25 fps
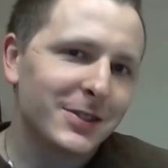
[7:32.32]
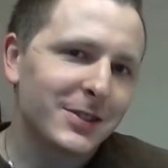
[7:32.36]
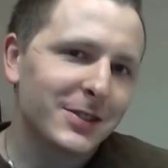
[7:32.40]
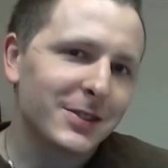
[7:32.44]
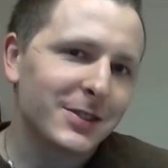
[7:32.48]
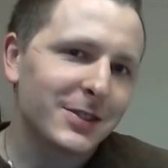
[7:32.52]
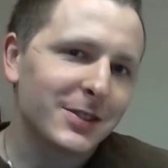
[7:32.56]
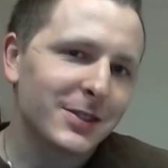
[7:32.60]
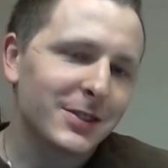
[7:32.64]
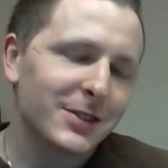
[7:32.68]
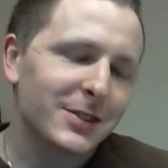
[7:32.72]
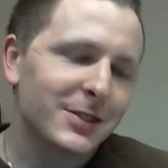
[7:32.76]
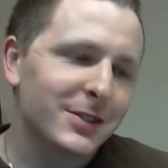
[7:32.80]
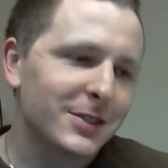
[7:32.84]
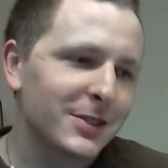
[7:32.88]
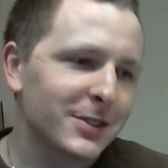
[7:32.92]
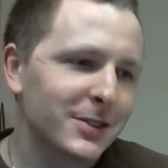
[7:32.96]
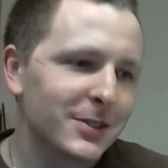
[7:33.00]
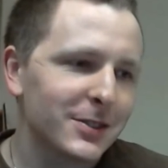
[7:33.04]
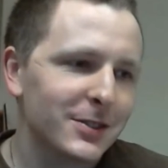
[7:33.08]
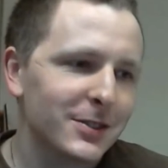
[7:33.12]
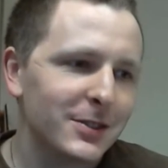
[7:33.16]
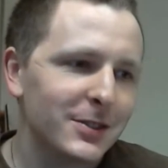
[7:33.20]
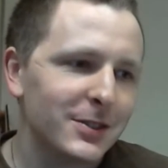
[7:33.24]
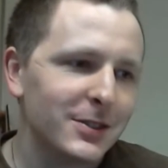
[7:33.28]

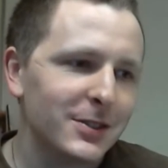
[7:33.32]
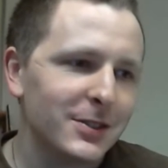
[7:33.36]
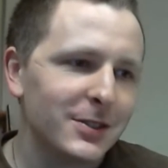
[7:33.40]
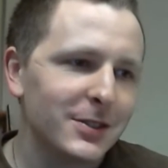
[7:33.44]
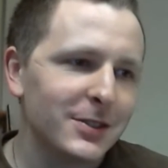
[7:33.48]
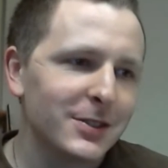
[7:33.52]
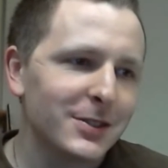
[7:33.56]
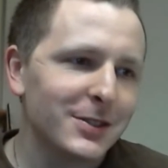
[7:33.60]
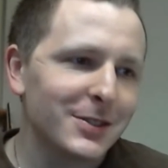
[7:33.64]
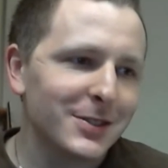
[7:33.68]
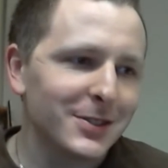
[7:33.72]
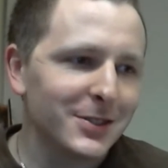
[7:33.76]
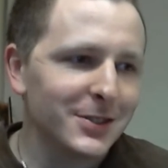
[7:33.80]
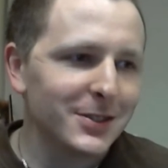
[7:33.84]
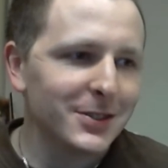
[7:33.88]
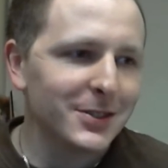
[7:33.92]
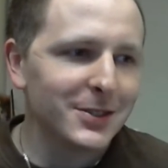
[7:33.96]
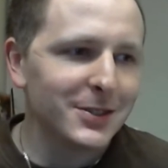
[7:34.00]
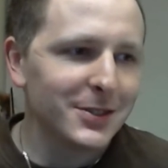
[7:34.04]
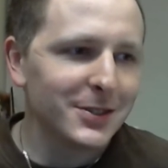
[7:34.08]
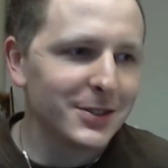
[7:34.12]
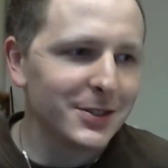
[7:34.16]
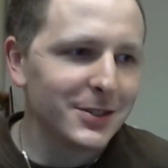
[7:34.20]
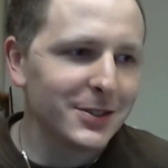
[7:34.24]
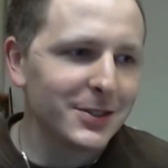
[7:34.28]

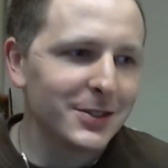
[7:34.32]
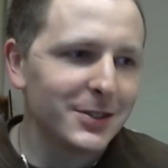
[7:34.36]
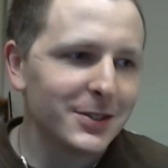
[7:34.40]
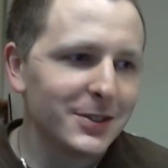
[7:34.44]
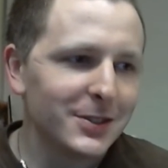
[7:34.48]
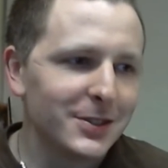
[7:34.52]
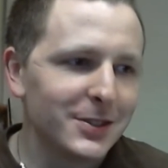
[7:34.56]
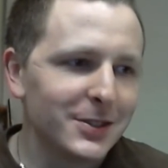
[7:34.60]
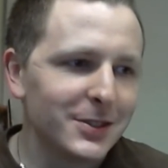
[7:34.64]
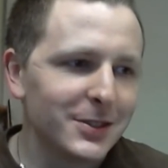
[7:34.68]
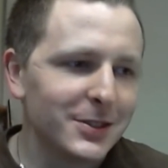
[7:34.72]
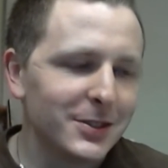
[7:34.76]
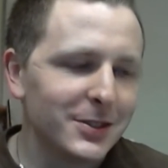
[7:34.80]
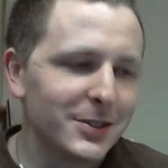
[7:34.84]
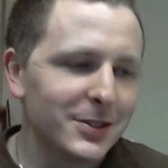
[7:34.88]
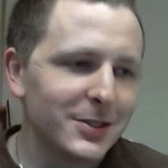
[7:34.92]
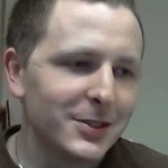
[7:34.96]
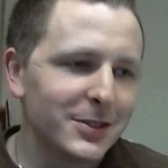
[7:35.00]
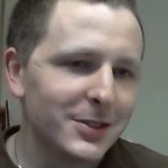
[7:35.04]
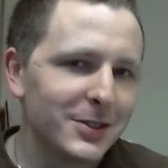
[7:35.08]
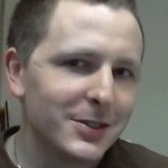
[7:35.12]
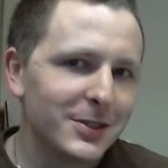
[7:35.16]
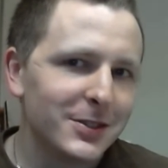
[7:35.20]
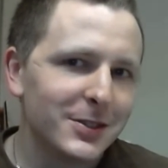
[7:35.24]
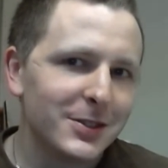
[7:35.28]

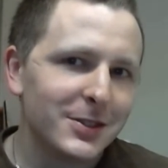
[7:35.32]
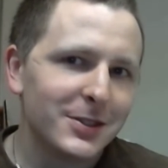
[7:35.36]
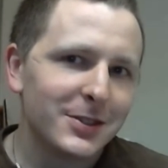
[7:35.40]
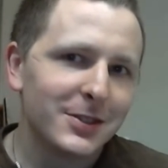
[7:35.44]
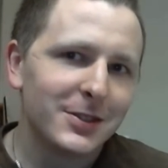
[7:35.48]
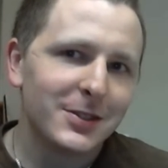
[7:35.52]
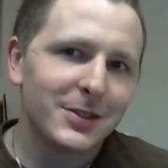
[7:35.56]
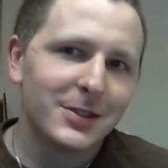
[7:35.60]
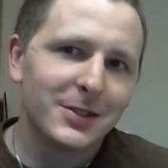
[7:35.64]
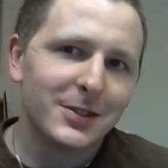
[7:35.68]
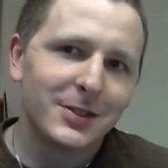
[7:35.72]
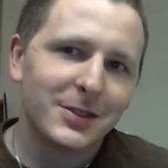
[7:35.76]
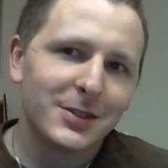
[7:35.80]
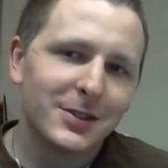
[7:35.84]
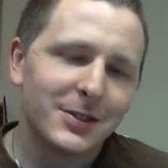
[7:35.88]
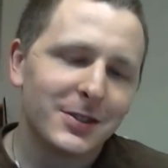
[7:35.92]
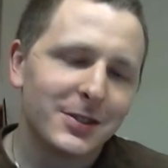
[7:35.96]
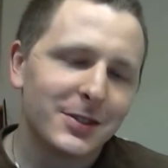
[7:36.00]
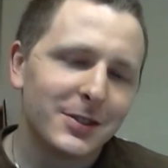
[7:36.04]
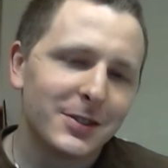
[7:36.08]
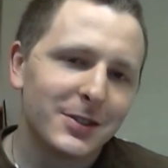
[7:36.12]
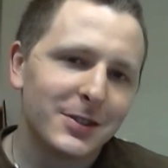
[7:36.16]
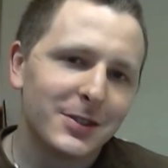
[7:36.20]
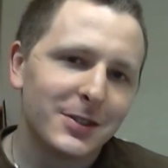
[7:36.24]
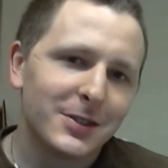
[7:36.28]

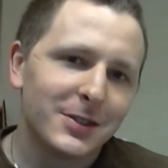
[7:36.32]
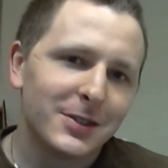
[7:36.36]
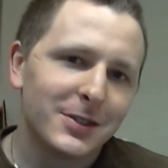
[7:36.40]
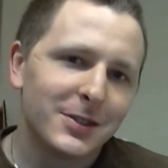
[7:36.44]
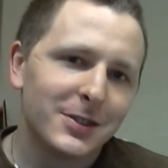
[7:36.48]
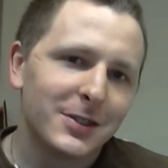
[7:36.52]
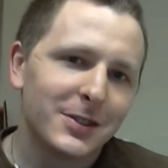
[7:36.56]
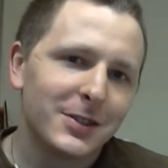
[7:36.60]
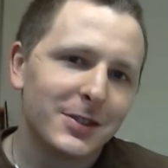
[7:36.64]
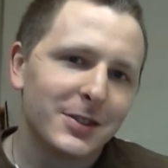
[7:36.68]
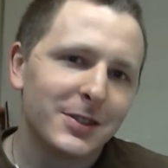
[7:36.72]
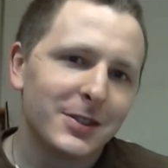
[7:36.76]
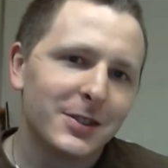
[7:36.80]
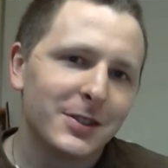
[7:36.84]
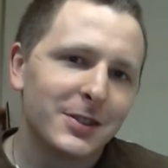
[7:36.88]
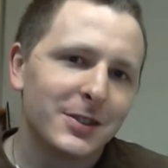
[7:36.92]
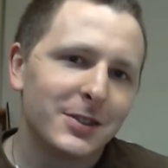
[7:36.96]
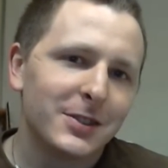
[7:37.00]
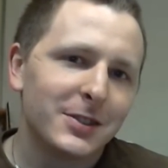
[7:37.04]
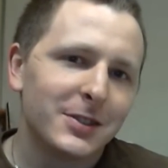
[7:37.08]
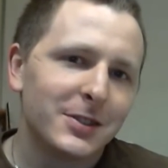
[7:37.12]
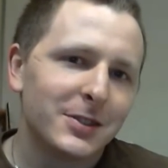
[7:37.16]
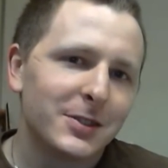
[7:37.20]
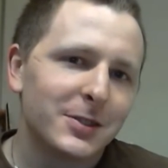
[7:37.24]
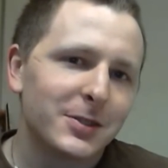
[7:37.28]

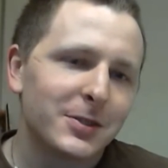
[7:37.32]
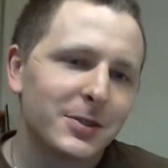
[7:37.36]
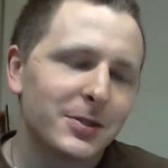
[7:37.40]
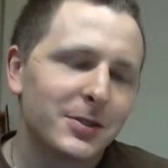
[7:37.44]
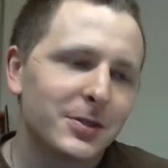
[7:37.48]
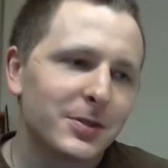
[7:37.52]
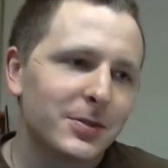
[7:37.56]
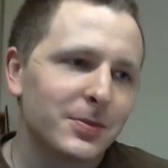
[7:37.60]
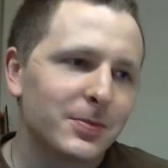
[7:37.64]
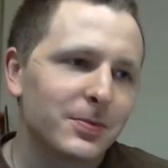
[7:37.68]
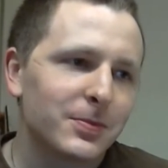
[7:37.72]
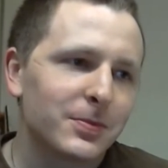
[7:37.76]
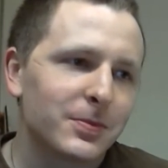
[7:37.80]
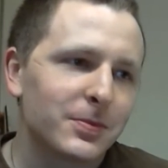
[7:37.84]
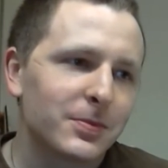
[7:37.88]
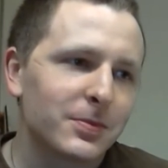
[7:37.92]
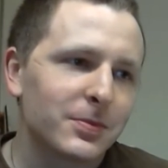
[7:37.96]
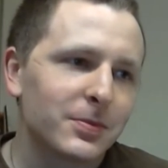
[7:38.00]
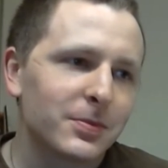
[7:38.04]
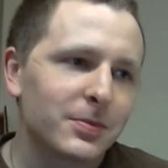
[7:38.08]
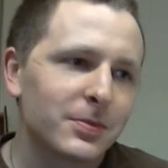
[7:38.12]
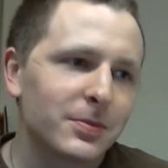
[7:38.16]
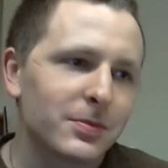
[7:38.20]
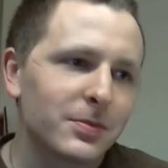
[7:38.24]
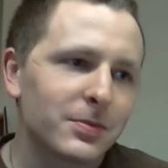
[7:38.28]

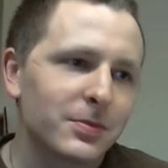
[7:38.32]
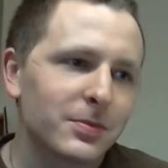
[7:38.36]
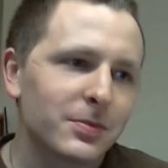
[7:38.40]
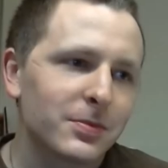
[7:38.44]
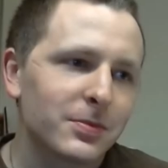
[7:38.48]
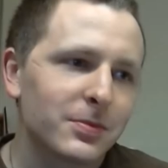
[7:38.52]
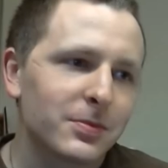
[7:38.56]
(silent)